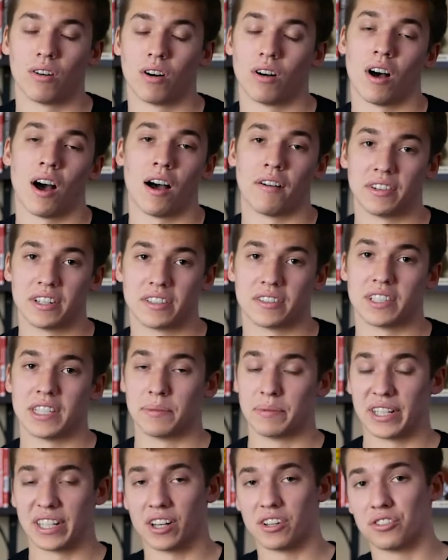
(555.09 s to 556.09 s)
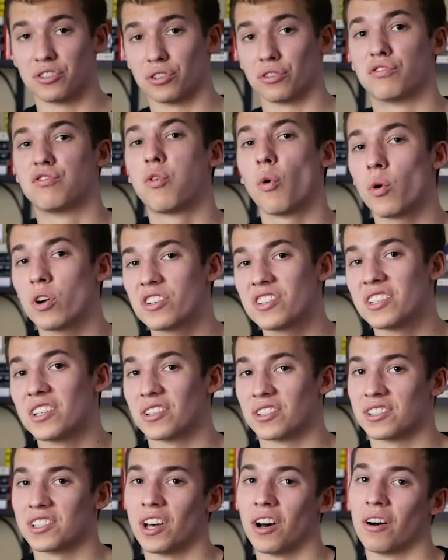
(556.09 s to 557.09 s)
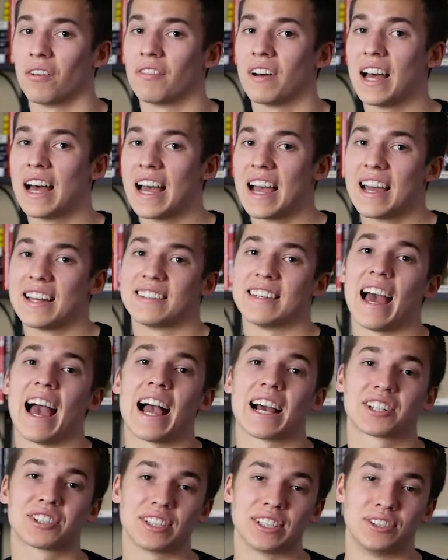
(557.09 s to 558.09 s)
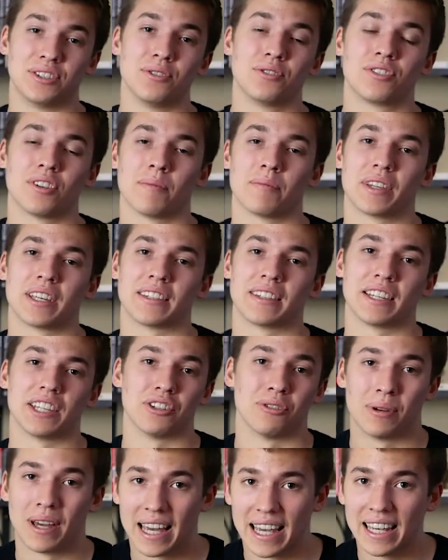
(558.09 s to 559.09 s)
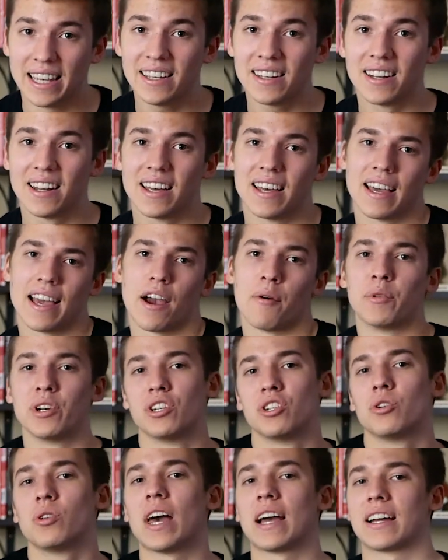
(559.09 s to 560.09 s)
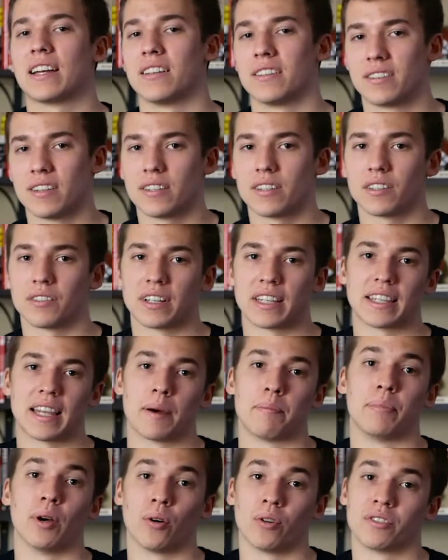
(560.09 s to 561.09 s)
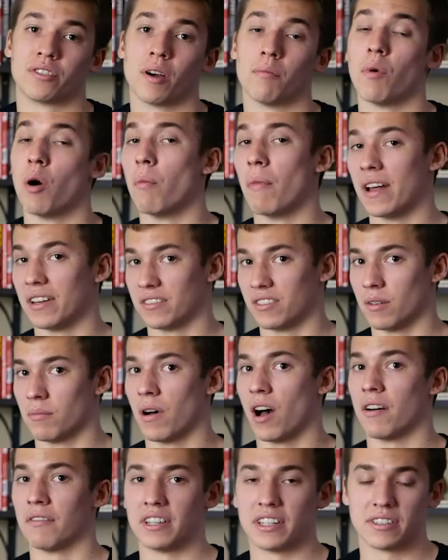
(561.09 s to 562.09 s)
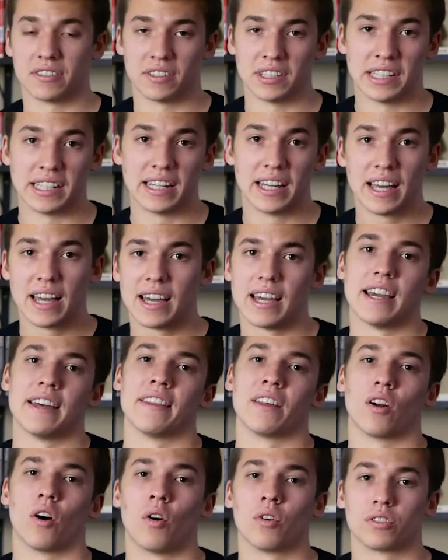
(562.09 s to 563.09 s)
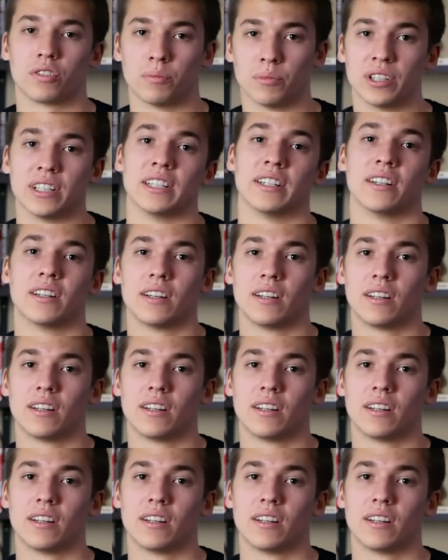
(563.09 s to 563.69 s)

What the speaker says: obviously, because you're forcing yourself to actually do something that you hate. And when you do that consistently, that builds up momentum, obviously, and then ultimately